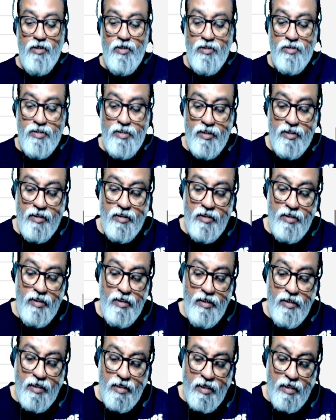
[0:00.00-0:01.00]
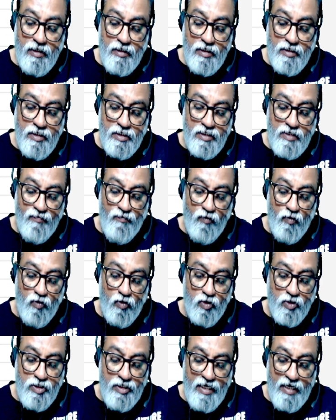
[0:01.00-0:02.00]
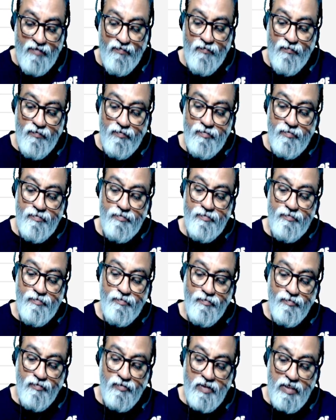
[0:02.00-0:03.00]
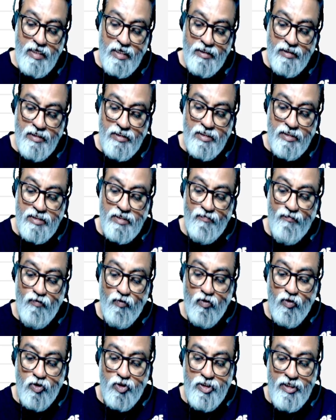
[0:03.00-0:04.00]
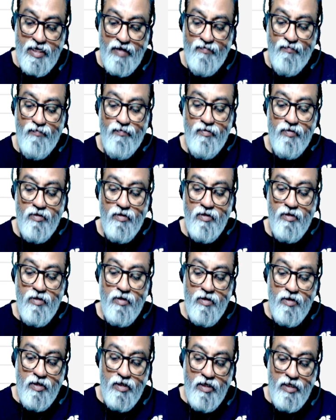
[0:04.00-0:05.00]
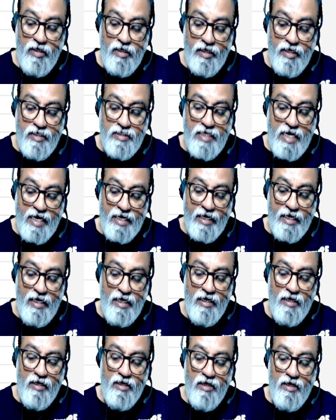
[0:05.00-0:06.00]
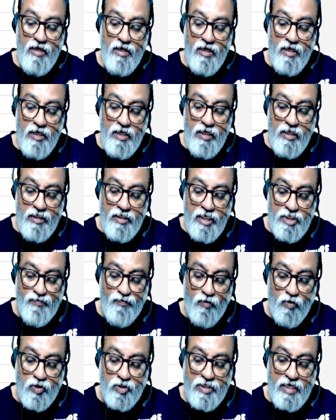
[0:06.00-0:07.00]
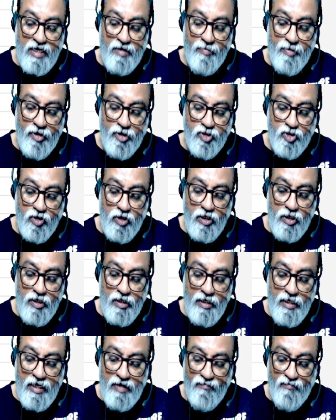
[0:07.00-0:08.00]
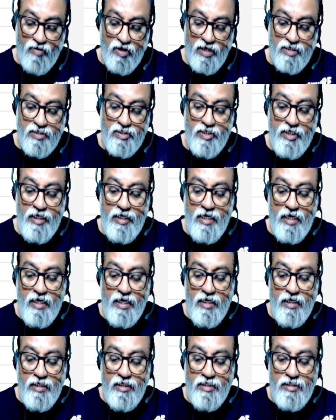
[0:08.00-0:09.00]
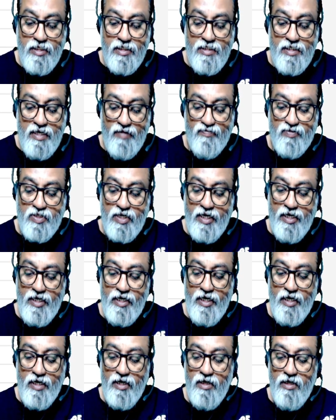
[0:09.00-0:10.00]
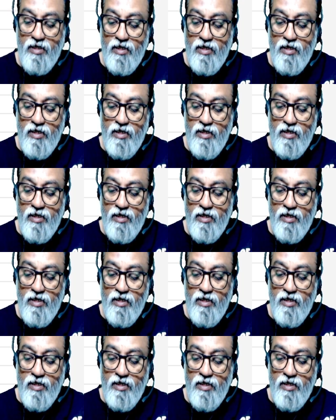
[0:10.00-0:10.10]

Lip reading: See, here this is the force F and this is the force F. Here is angle. This force can be resolved. F cos theta, this is F sin theta.